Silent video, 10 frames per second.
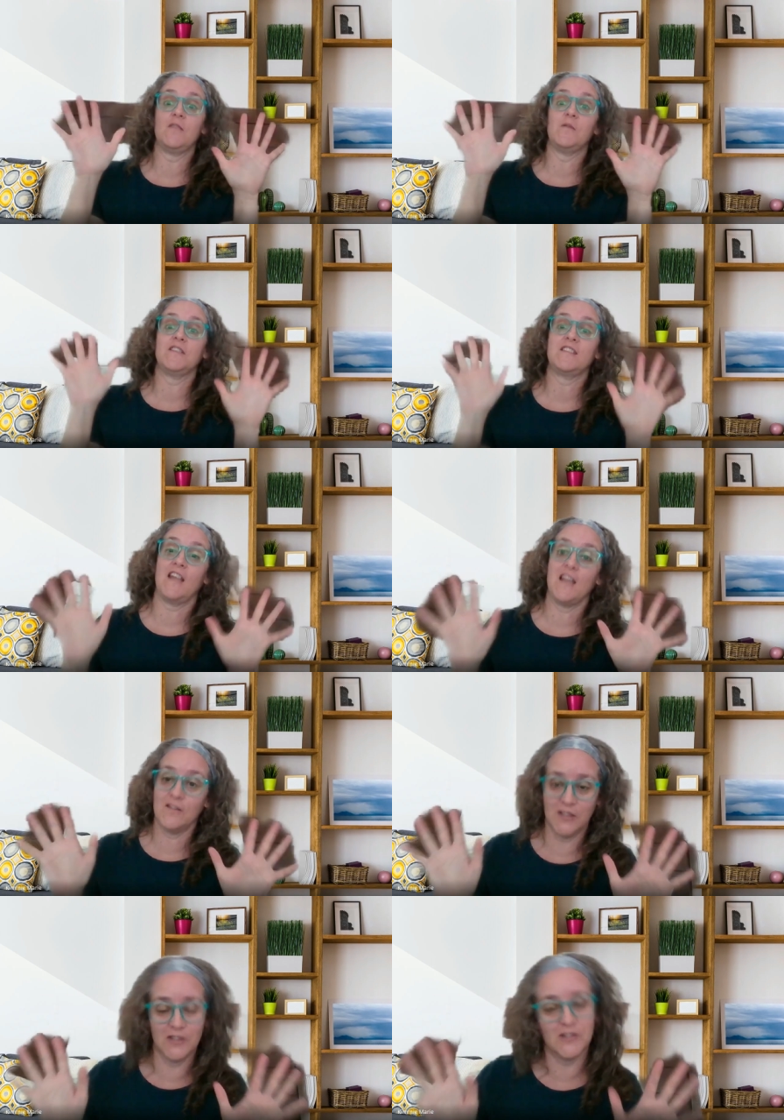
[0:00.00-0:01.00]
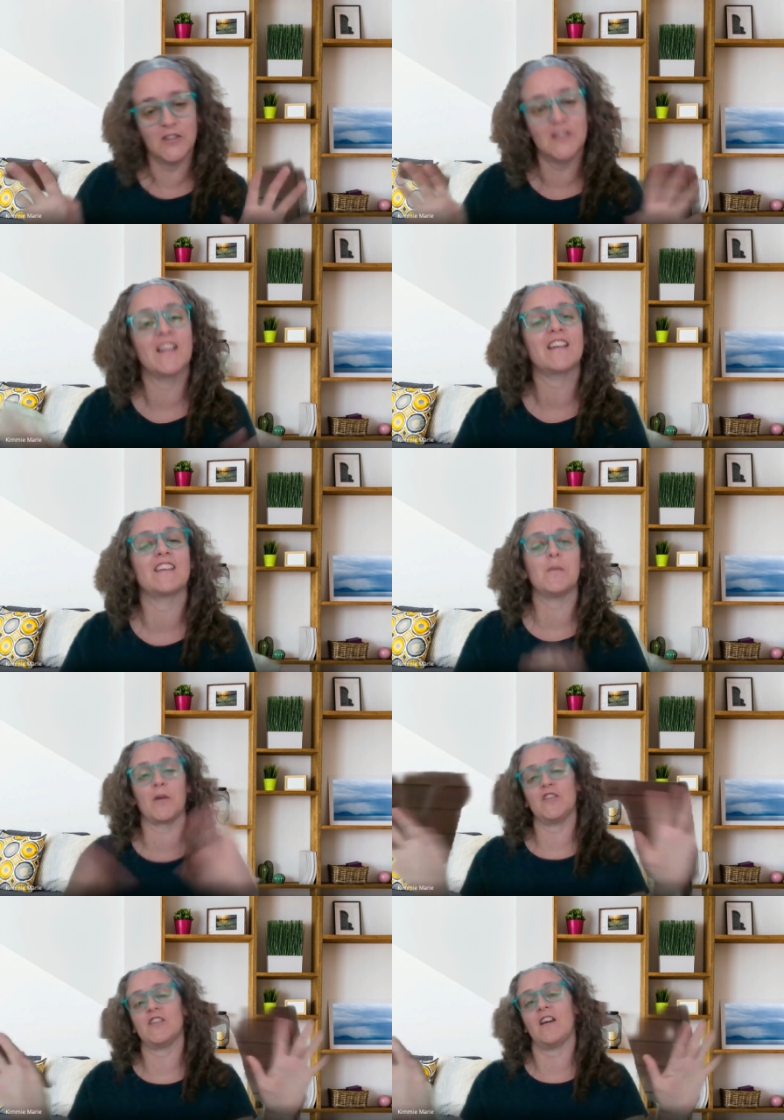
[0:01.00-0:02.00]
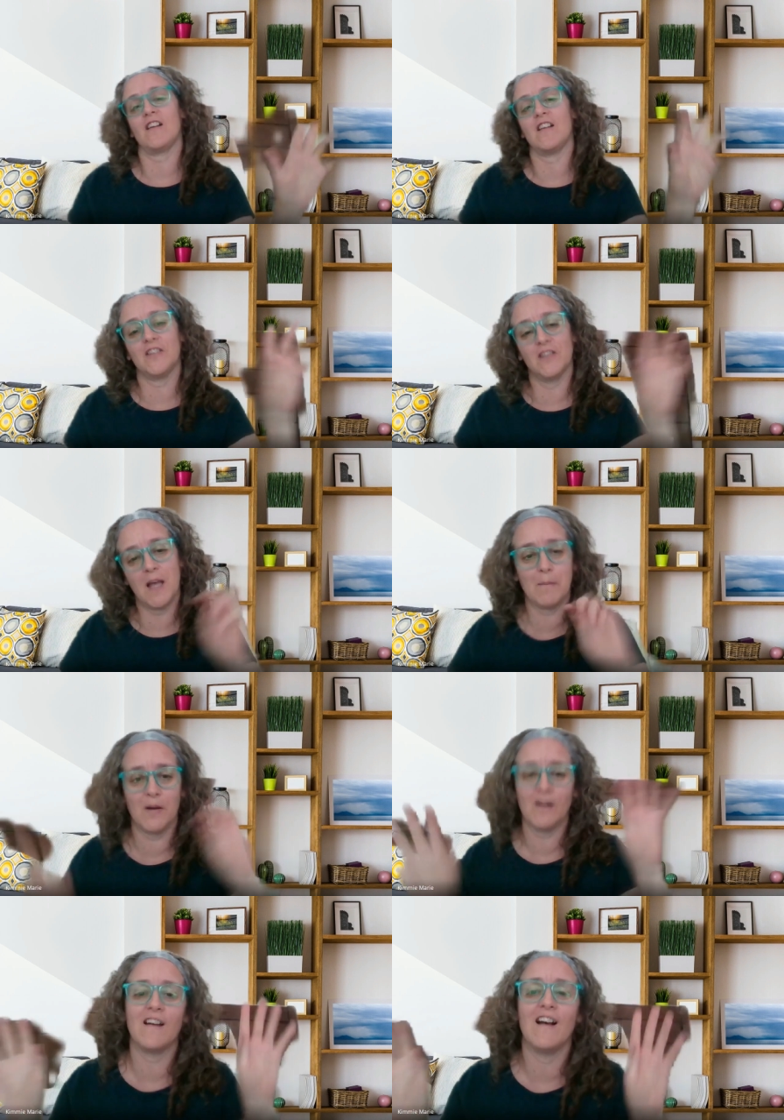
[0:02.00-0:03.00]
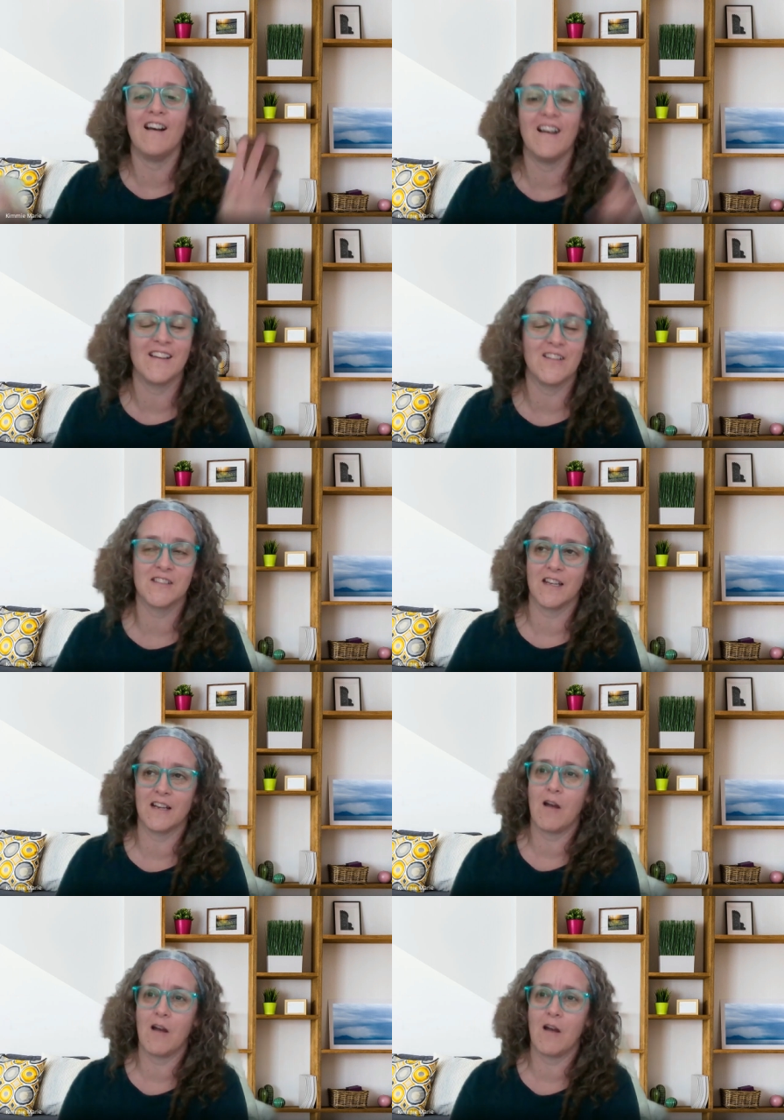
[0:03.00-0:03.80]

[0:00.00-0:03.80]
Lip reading: will save you. You'll purge out all your La Purga.